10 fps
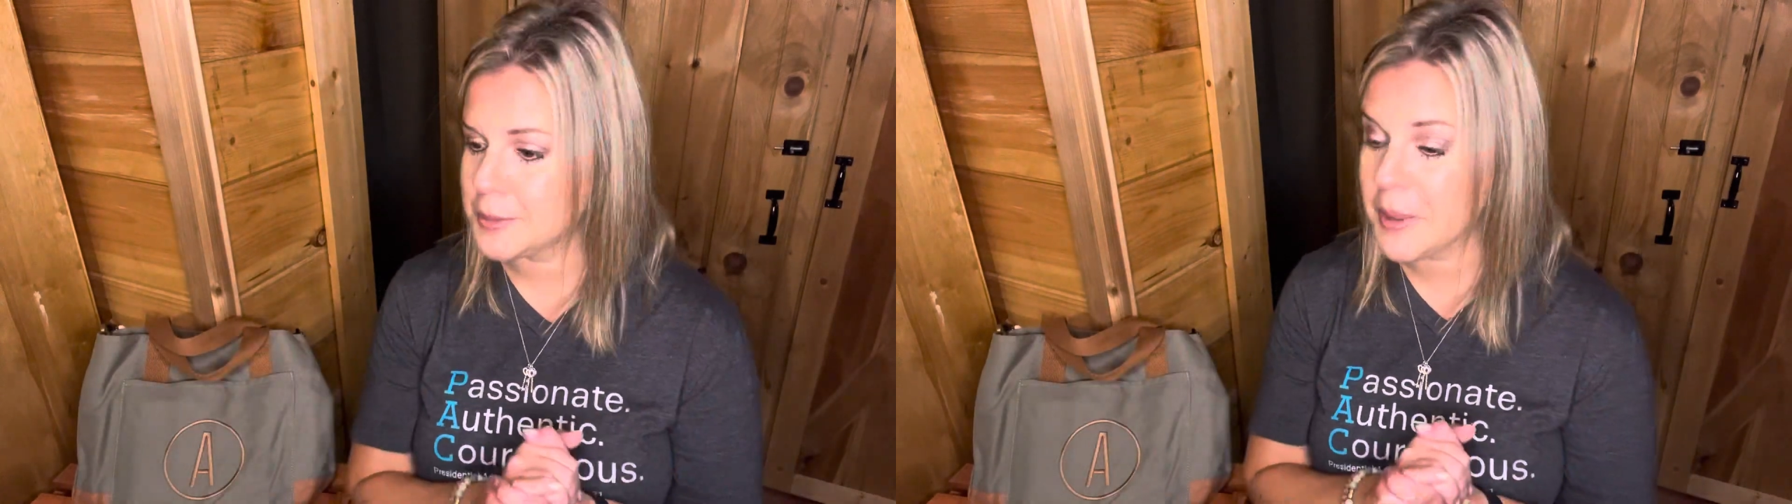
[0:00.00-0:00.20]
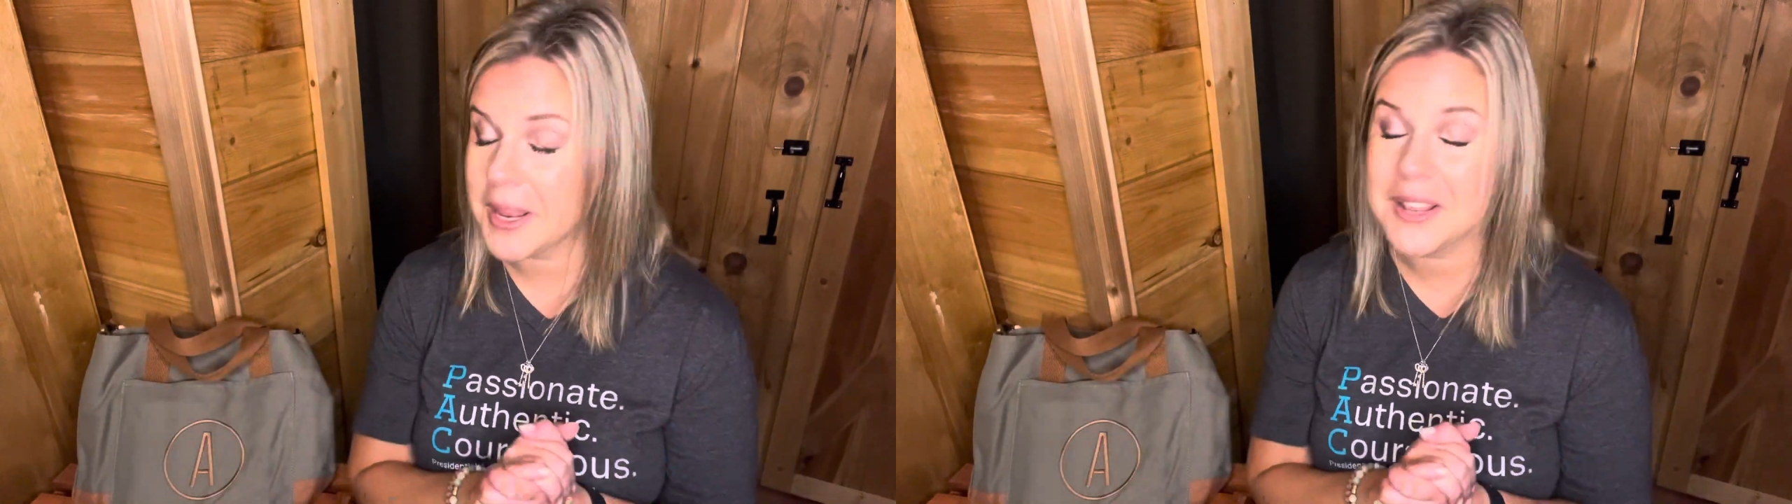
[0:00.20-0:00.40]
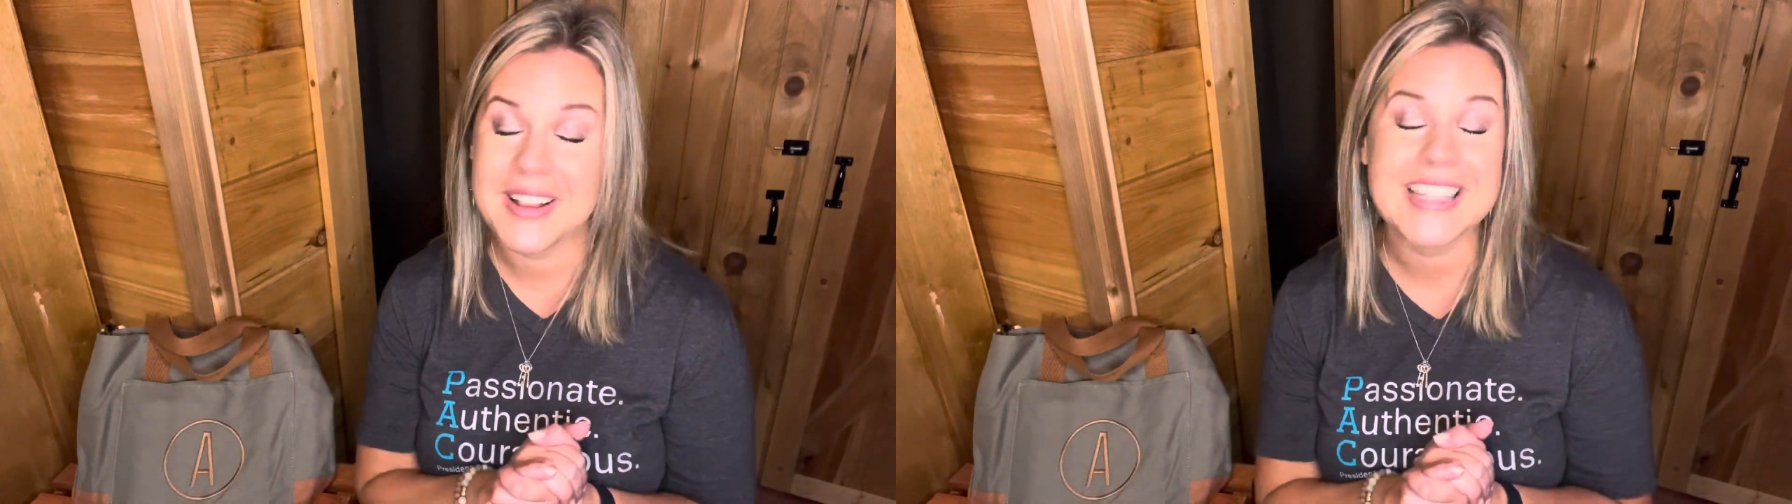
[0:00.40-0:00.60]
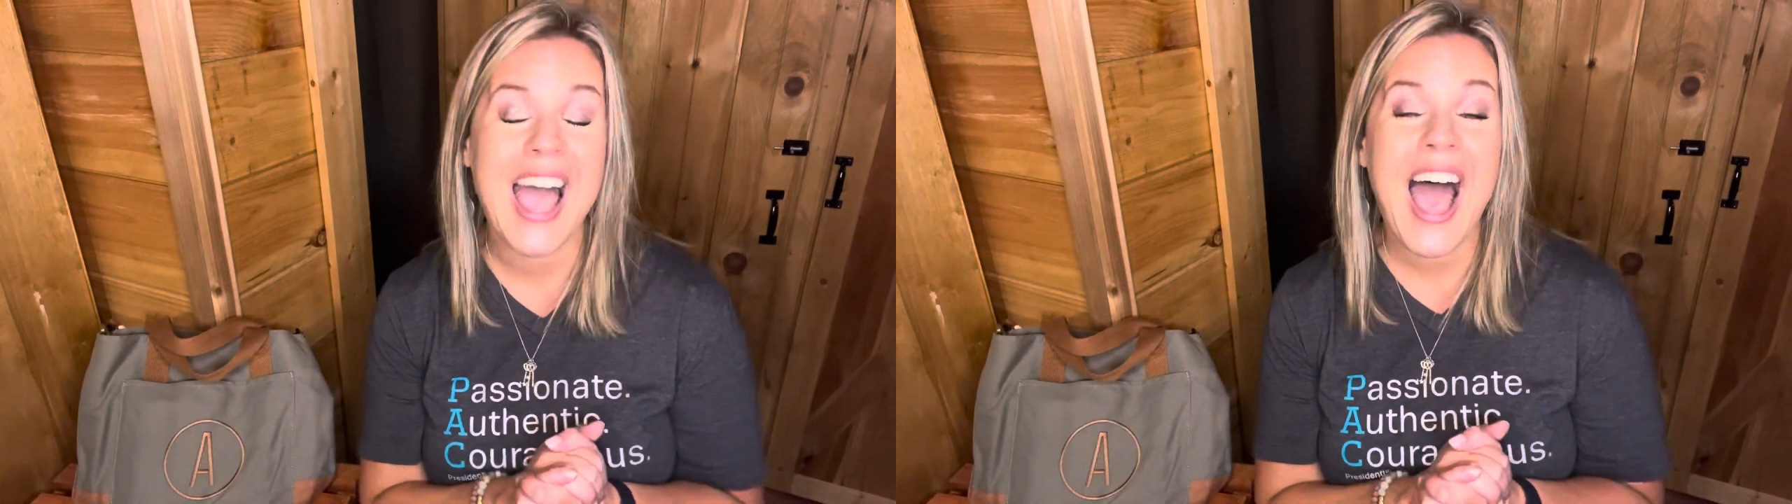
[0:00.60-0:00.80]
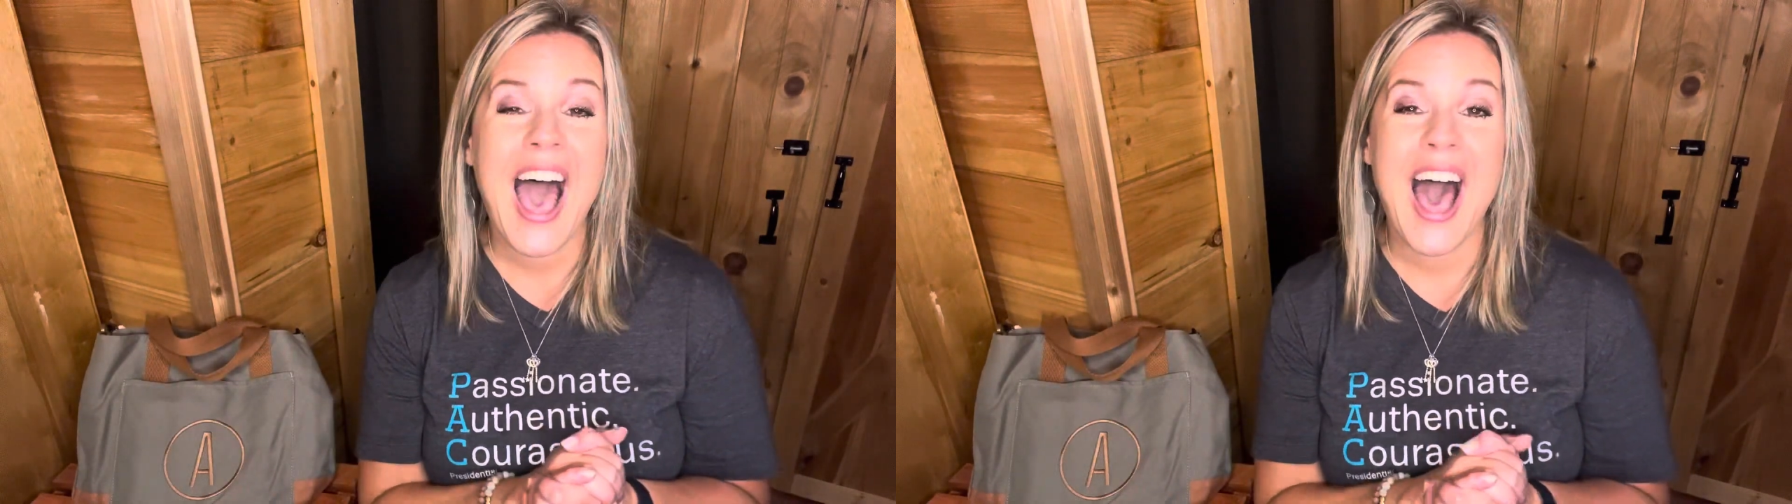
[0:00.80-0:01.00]
But anyways,
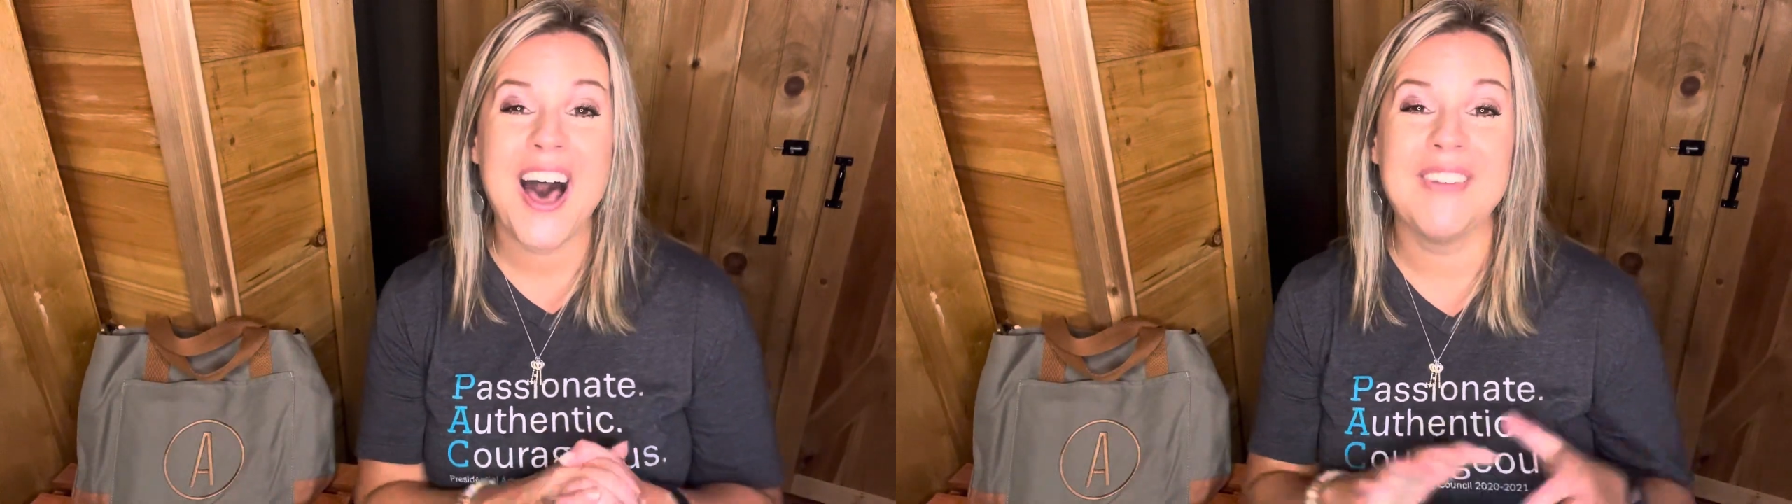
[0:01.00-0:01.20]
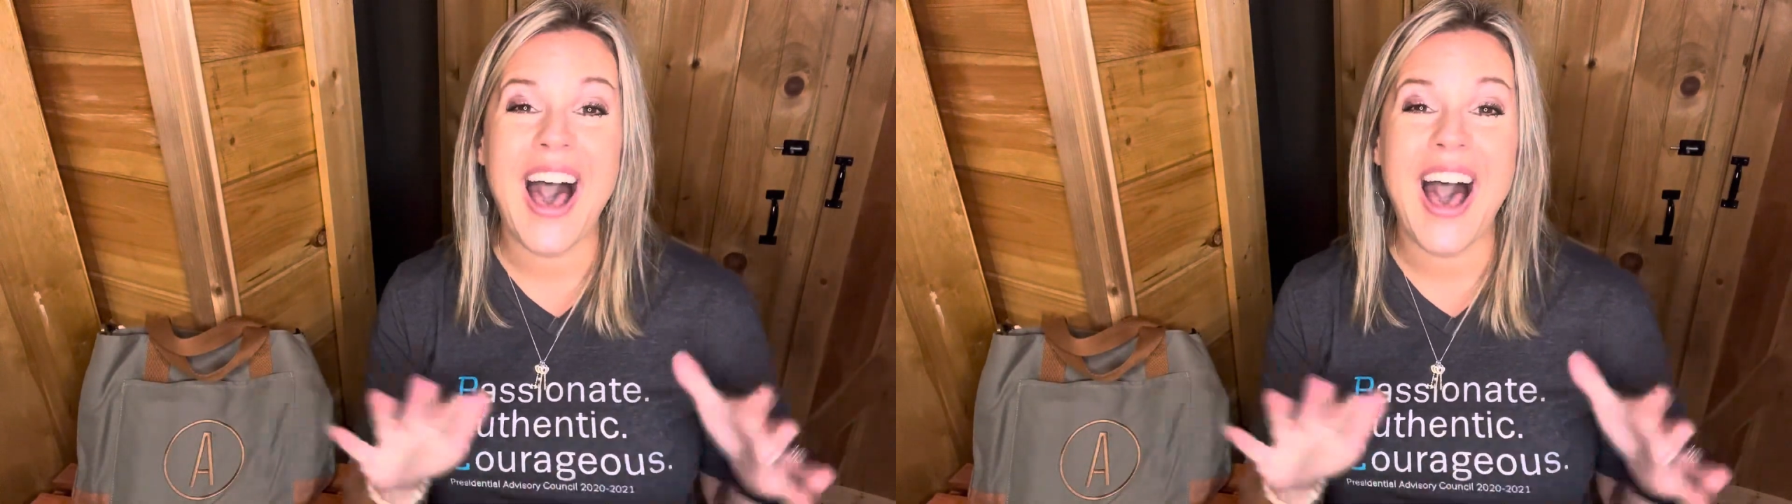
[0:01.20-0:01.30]
um,